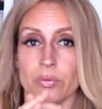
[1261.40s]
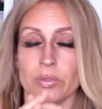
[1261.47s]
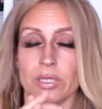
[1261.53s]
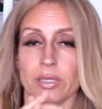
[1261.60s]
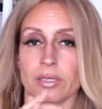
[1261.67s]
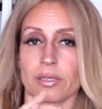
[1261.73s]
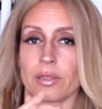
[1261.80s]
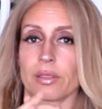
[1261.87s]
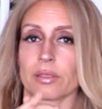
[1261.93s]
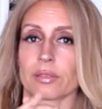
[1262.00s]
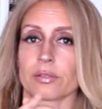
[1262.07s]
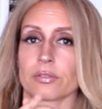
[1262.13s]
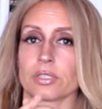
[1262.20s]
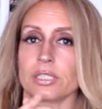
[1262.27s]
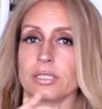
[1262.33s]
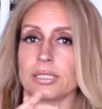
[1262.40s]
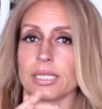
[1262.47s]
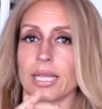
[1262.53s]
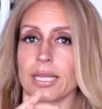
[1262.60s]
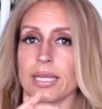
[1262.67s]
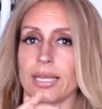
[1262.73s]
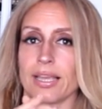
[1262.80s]
We got a
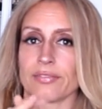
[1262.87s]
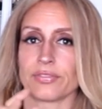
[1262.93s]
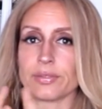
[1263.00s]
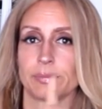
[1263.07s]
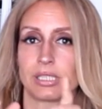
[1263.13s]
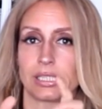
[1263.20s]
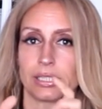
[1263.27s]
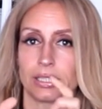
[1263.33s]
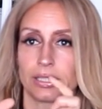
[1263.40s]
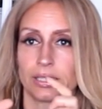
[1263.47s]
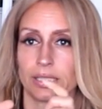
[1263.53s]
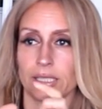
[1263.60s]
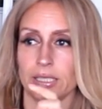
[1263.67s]
30-day FMT.